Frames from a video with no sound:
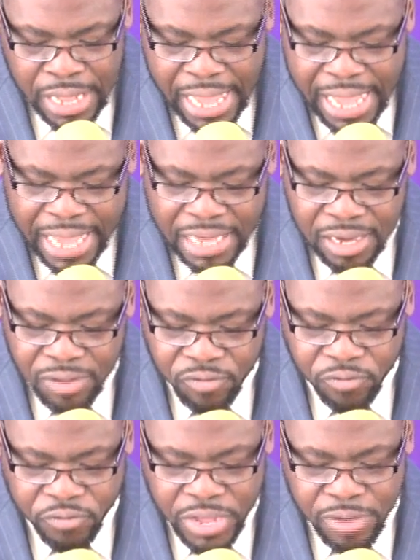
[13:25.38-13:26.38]
And,
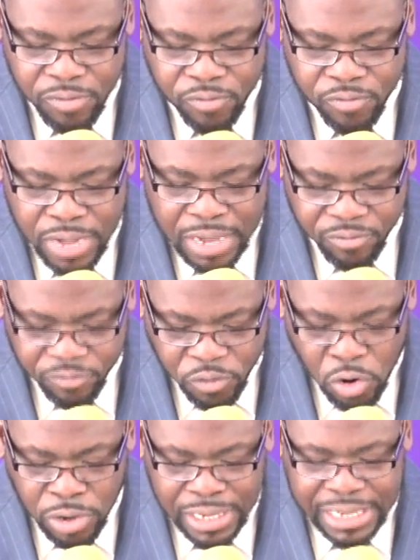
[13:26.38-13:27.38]
and
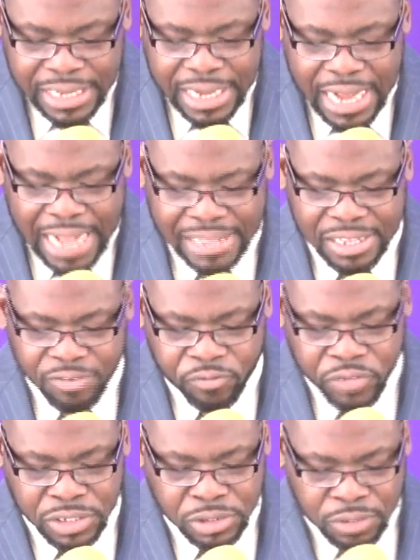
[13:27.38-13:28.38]
falling at the
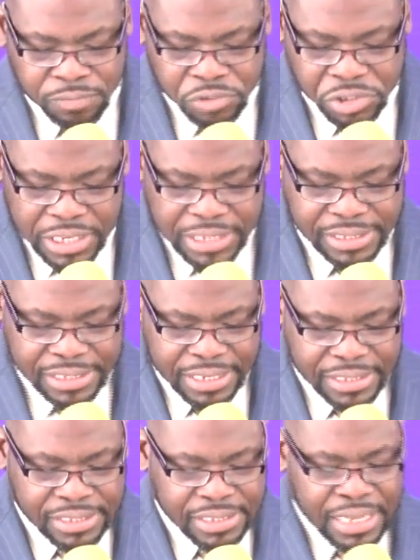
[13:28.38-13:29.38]
feet of
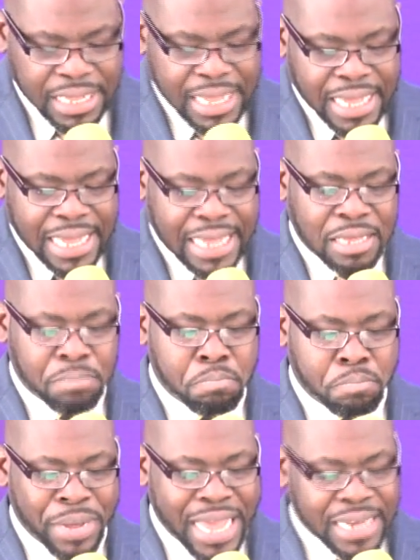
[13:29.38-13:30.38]
Jesus, he
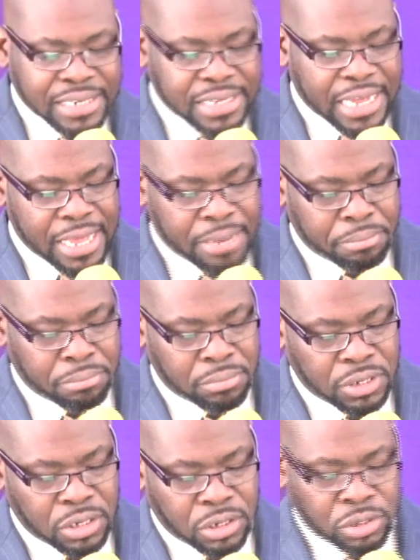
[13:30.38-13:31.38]
begged him
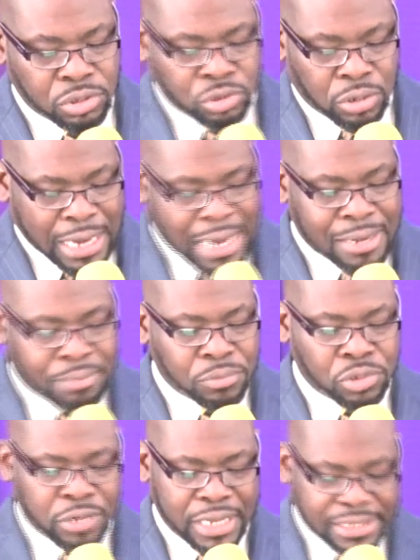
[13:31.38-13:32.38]
to come
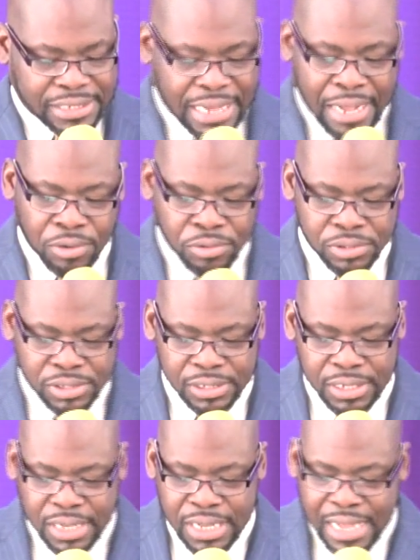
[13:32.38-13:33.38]
to his house.
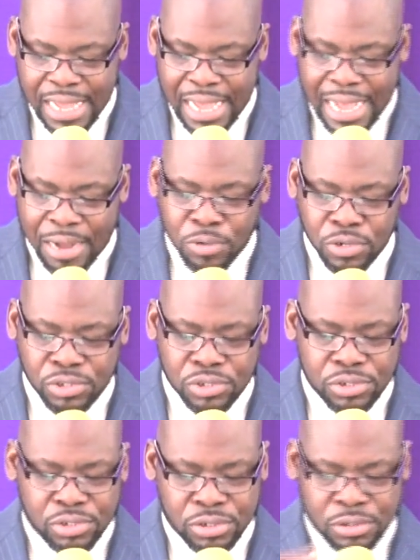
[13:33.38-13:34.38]
I want you
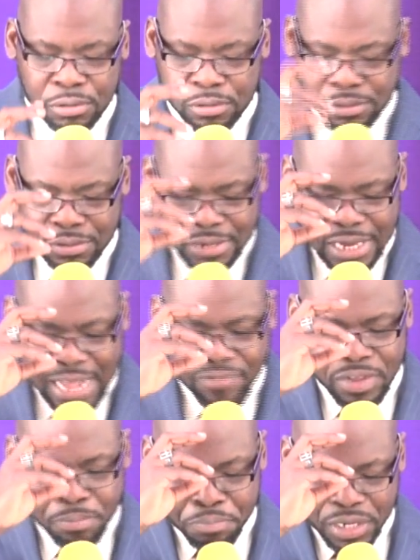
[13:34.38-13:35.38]
to have
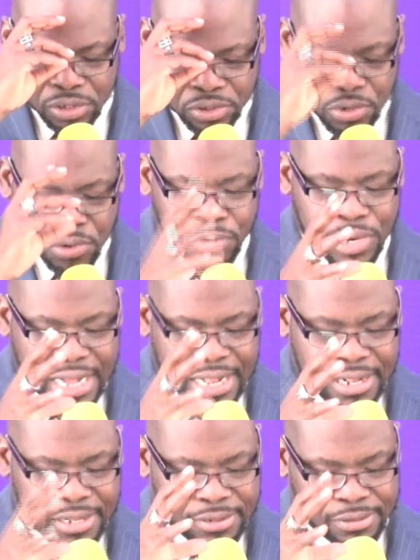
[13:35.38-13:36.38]
a
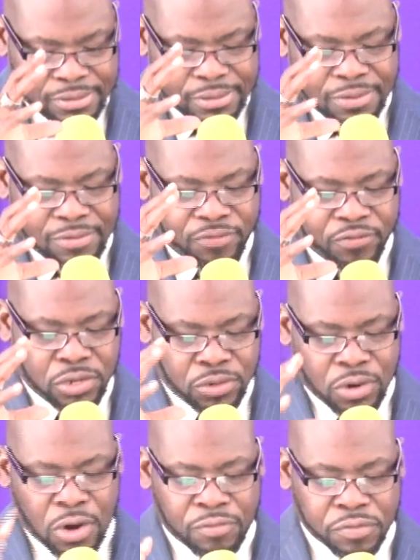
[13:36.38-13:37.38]
pictorial view
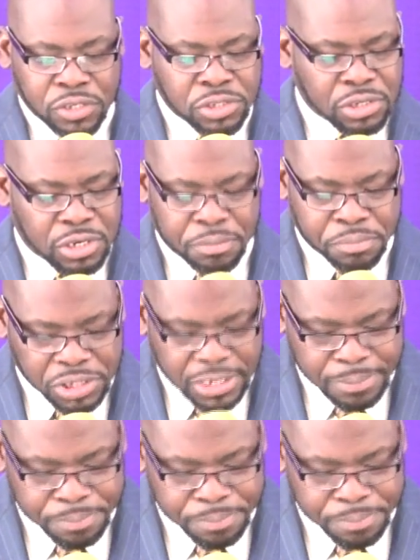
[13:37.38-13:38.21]
of the scripture.